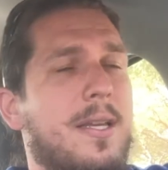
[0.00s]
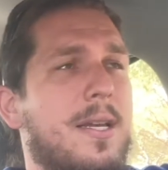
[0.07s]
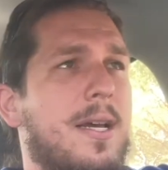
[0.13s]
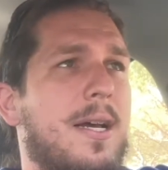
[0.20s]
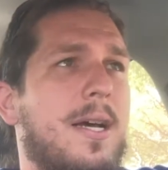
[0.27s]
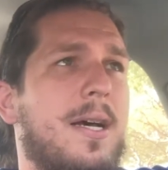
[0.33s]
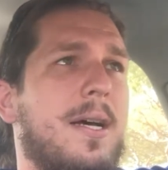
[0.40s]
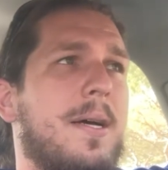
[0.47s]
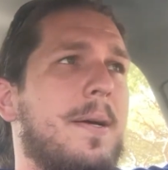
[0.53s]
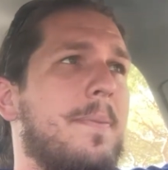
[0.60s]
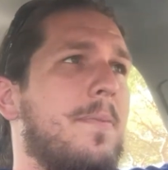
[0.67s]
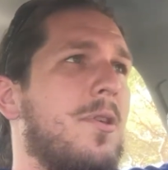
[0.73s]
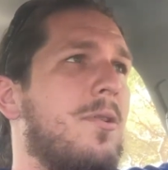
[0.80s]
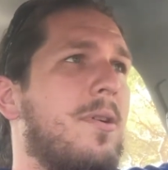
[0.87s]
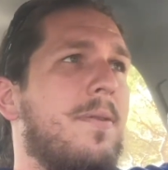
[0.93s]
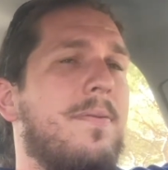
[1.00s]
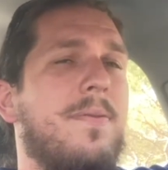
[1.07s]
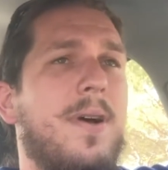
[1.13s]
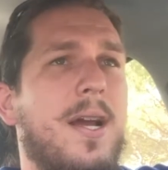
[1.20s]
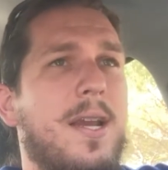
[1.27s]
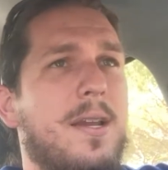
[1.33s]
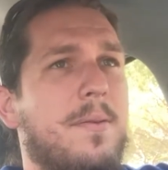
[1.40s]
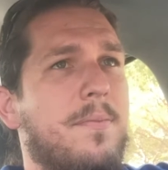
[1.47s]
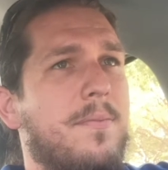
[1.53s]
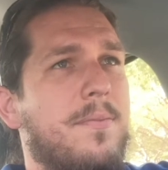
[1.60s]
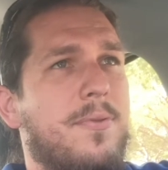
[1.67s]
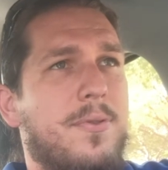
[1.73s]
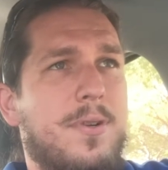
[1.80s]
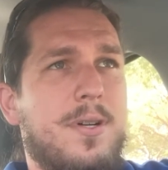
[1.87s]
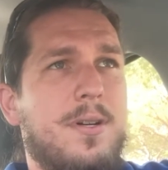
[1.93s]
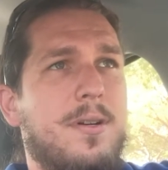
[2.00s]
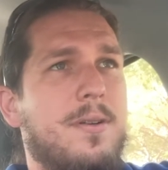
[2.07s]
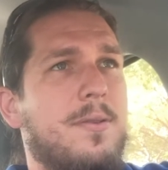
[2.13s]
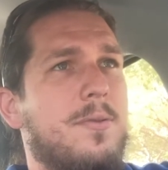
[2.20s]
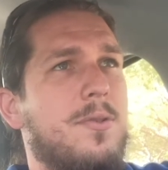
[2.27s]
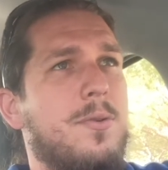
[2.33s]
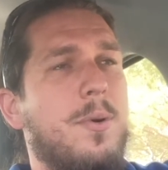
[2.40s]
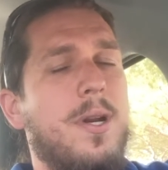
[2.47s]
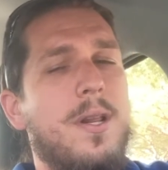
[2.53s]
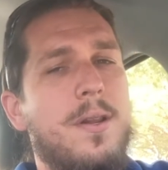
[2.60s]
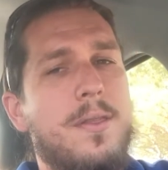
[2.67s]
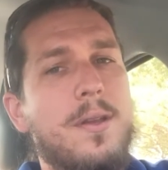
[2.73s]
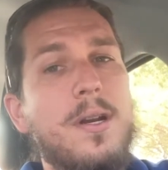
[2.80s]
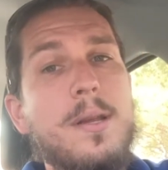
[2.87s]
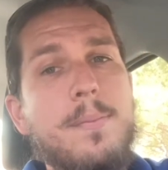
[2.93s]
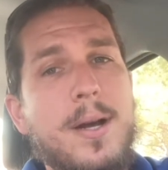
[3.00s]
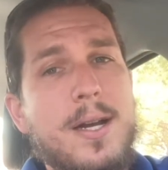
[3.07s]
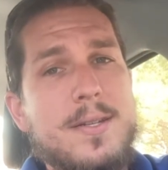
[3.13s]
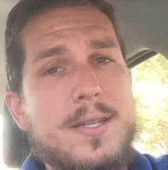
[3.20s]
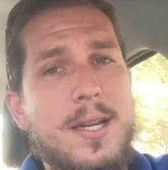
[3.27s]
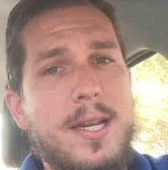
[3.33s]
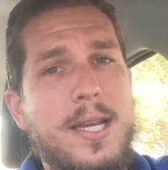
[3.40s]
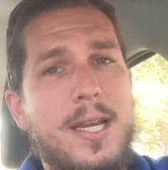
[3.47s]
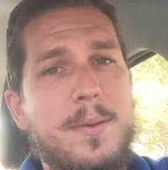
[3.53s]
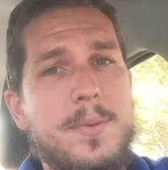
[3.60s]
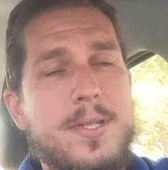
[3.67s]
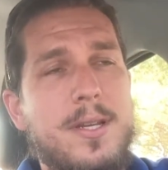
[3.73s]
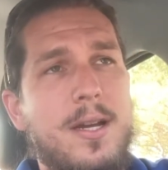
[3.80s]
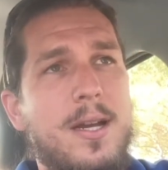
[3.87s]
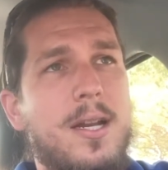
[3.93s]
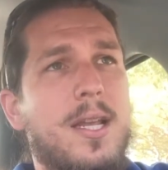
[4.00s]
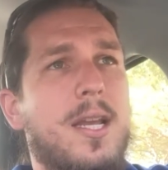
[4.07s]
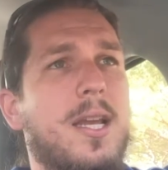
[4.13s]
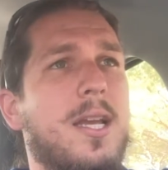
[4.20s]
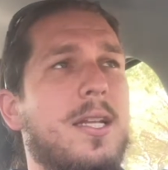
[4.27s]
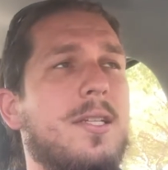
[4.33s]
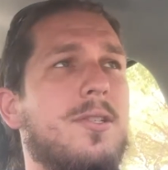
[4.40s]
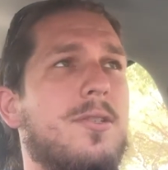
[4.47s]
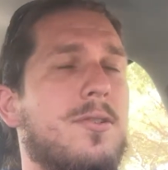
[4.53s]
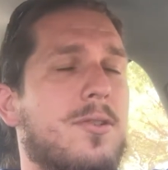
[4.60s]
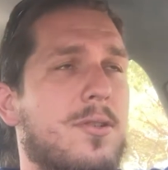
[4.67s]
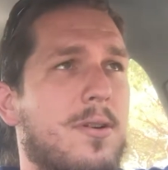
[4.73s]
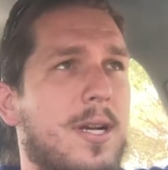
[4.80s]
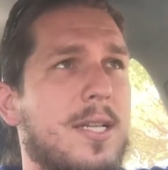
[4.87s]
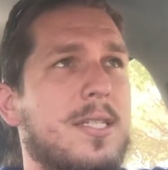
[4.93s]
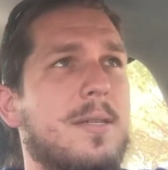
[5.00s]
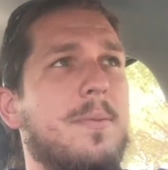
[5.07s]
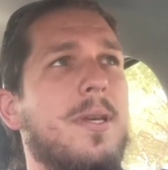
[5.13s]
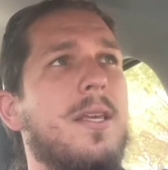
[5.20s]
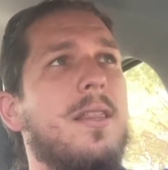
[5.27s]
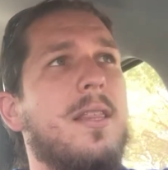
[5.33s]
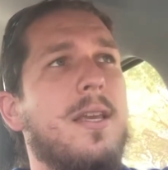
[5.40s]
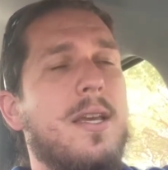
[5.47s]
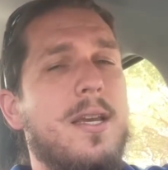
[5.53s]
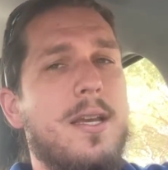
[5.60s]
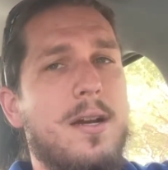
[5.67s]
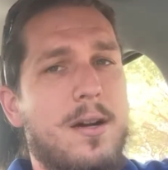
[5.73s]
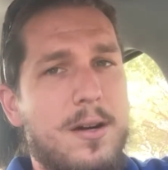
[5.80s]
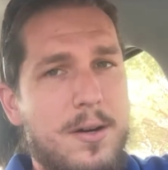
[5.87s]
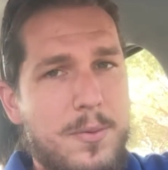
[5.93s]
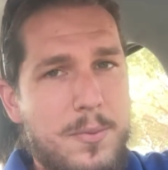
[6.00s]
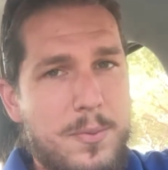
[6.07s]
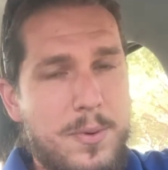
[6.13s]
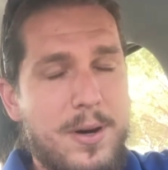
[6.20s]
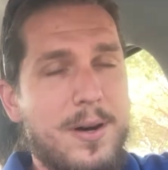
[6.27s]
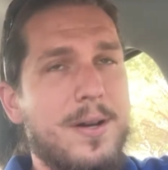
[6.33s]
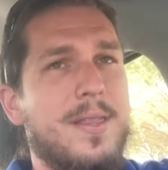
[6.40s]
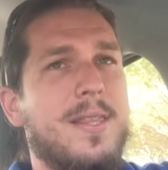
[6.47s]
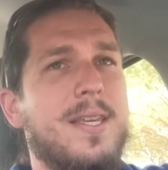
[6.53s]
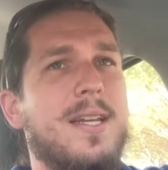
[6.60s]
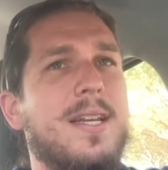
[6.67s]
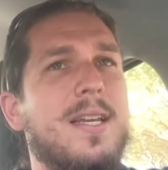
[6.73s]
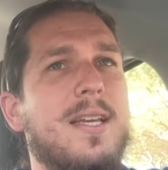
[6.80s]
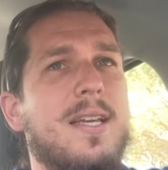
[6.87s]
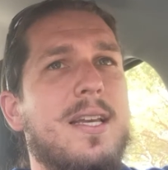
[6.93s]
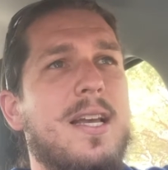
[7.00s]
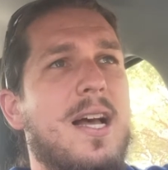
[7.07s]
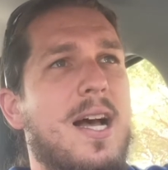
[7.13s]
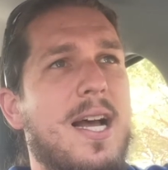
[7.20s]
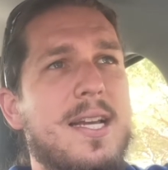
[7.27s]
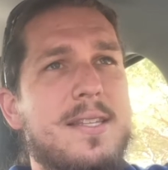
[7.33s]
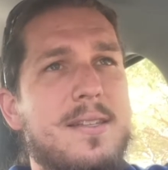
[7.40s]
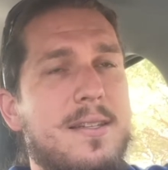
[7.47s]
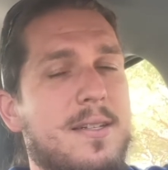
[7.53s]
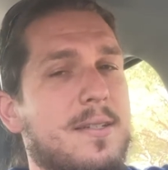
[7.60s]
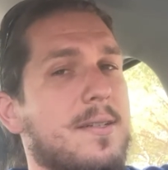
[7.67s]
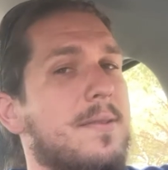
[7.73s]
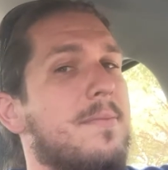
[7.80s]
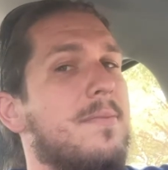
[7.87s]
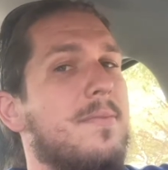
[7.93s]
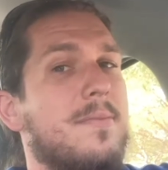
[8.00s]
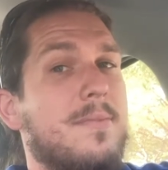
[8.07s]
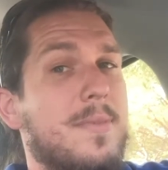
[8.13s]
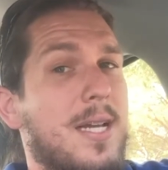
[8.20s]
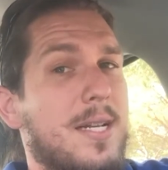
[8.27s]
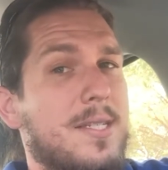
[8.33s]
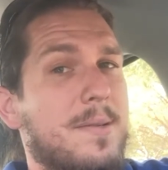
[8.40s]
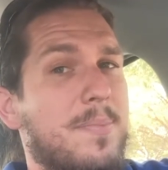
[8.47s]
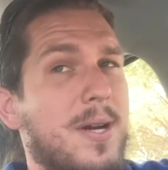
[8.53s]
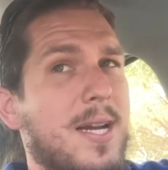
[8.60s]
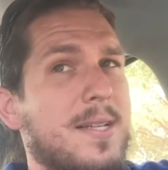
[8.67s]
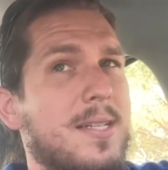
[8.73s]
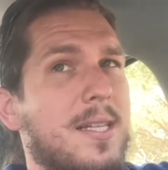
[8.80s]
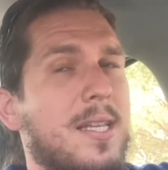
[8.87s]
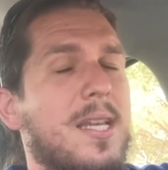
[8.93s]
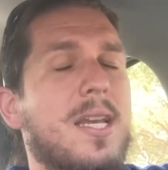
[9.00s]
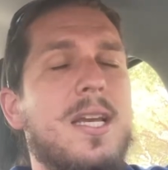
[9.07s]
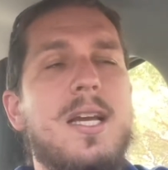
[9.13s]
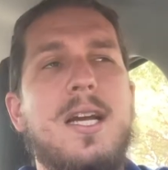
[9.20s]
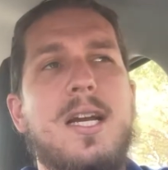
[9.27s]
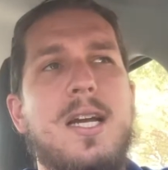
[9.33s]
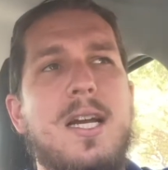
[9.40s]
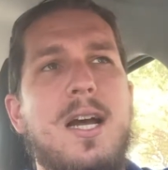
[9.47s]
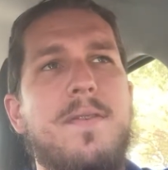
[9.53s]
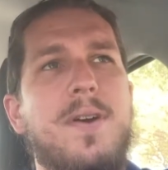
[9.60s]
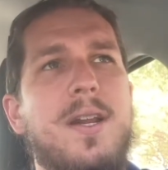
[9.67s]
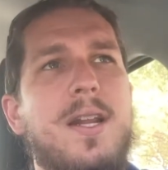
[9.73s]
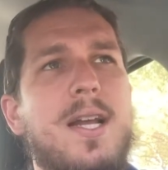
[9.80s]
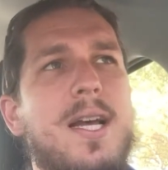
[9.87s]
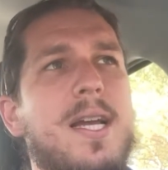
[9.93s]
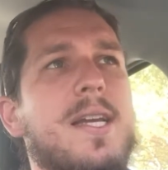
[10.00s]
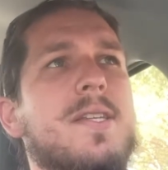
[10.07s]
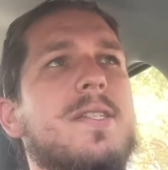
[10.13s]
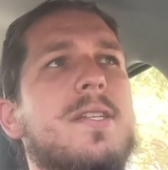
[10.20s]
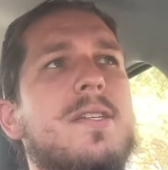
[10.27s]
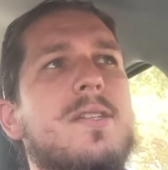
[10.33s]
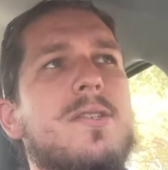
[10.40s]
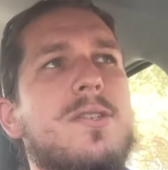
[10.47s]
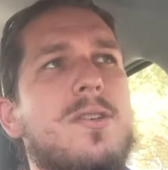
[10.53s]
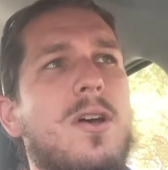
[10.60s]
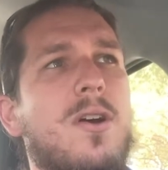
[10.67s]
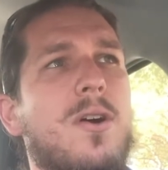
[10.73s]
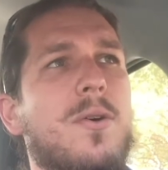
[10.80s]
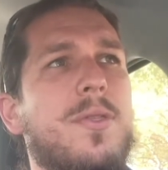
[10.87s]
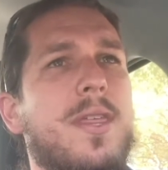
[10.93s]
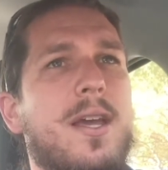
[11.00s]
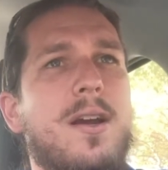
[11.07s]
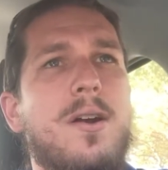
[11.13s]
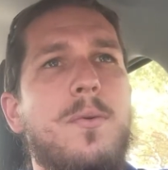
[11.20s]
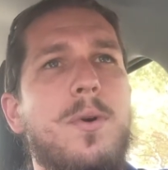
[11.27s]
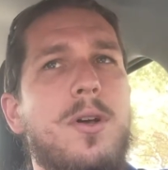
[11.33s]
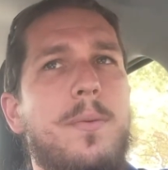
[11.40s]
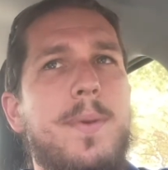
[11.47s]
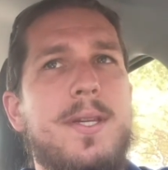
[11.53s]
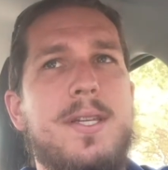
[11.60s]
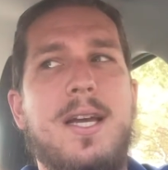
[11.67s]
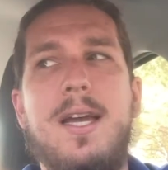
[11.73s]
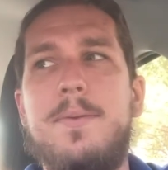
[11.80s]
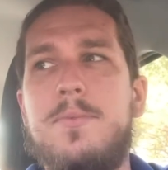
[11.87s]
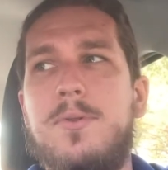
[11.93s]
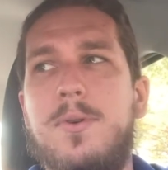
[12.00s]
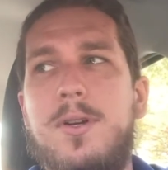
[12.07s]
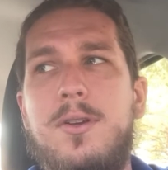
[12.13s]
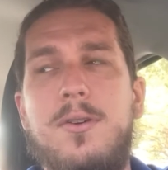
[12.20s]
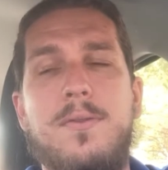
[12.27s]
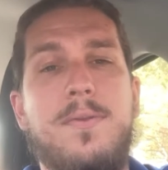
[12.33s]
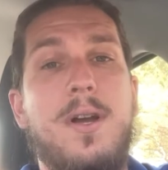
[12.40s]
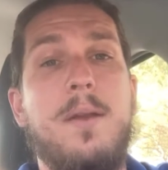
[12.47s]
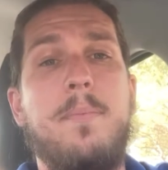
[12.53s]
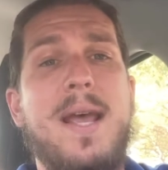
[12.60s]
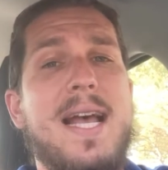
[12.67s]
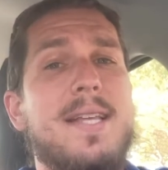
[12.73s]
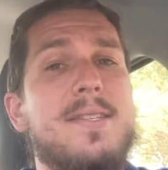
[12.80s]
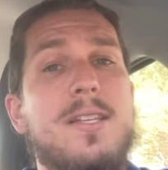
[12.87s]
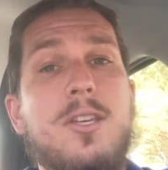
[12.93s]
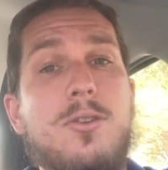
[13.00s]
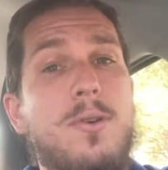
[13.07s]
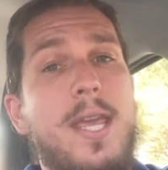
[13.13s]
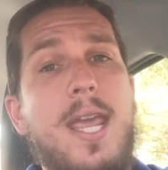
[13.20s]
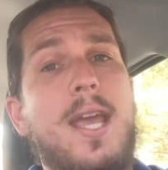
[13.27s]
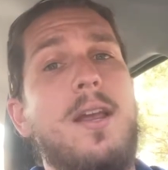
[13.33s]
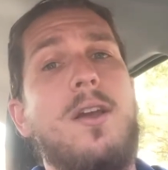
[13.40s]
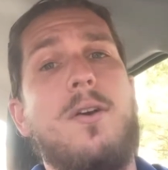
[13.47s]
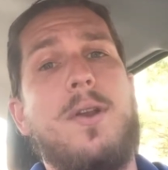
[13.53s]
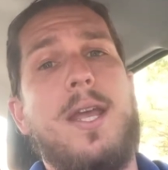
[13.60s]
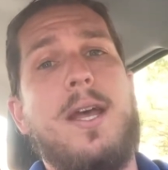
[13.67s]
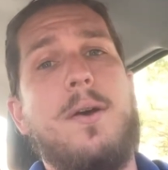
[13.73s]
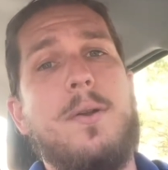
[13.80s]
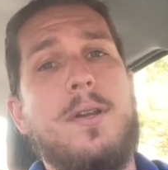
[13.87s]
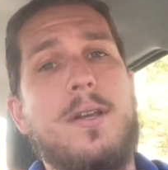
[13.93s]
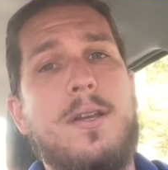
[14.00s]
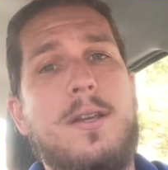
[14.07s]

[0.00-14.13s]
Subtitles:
You can find them for 20 to 30 bucks on Amazon, and trust me, they are worth it. Iceland, not surprisingly, covered in ice. So there will be times where you will find paths that you can't go down